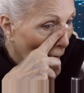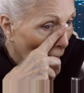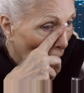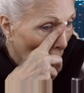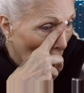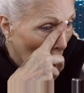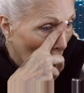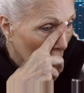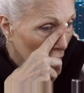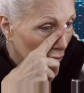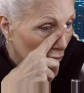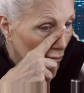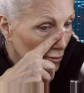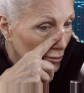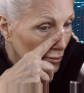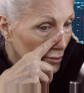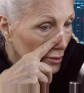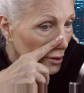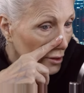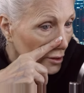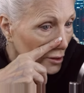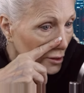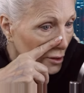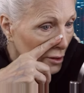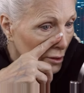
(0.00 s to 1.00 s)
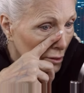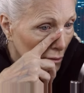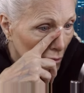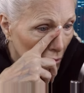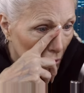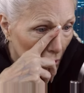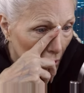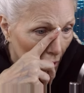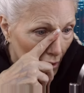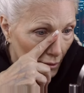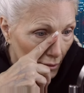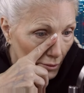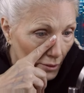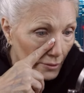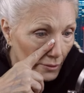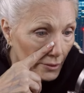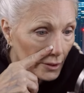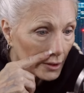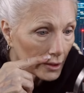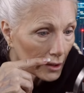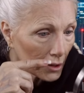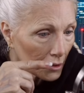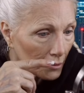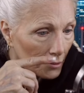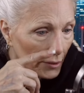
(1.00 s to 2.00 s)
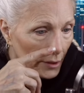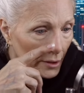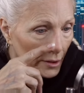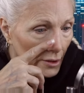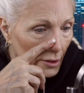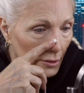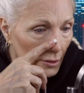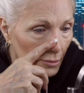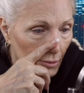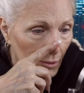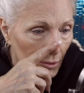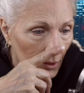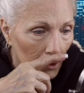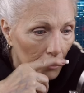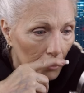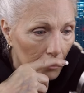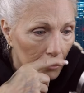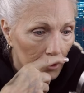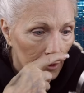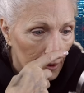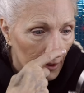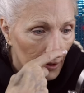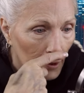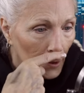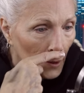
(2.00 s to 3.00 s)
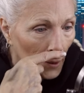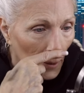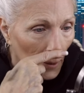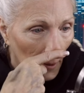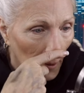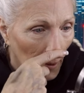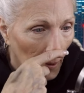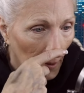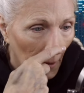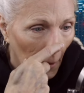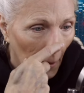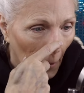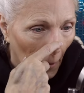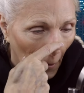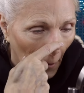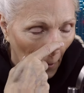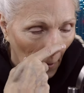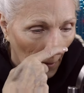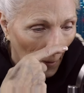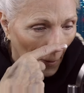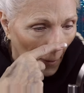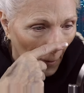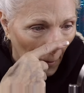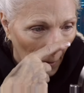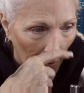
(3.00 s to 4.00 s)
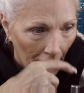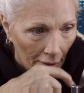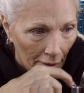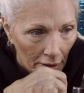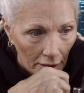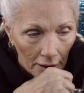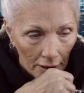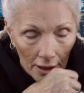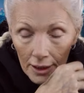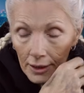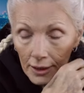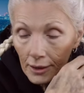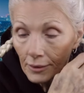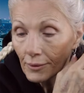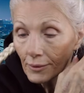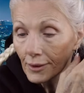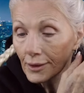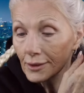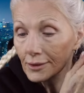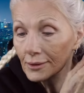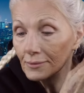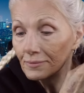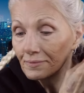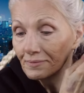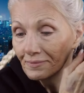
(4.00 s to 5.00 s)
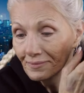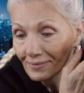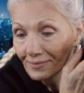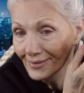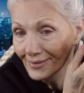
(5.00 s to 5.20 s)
I really don't like what we did with this bronzer. Anyways,